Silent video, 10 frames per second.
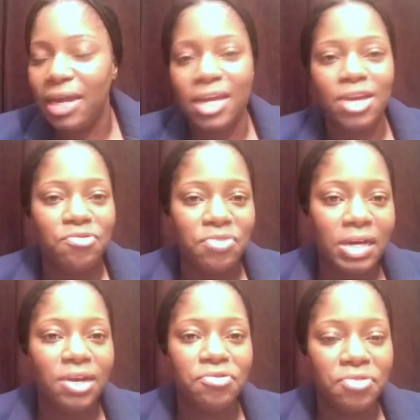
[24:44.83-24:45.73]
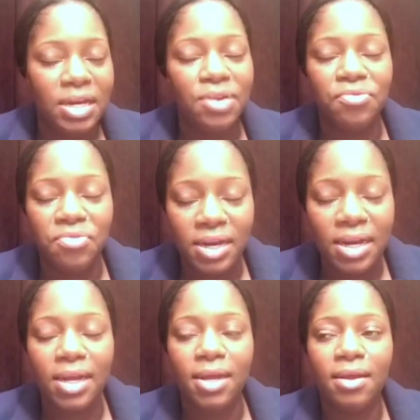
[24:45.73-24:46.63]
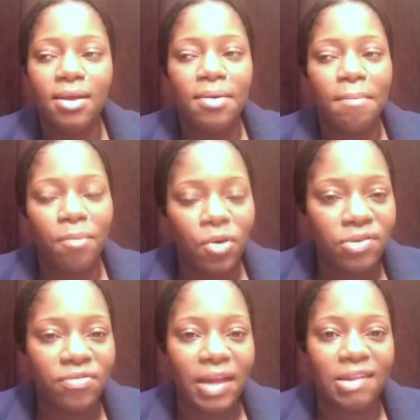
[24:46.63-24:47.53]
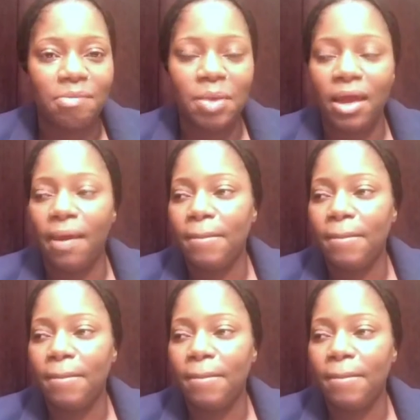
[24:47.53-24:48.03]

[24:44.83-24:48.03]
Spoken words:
He really, really, really motivates me.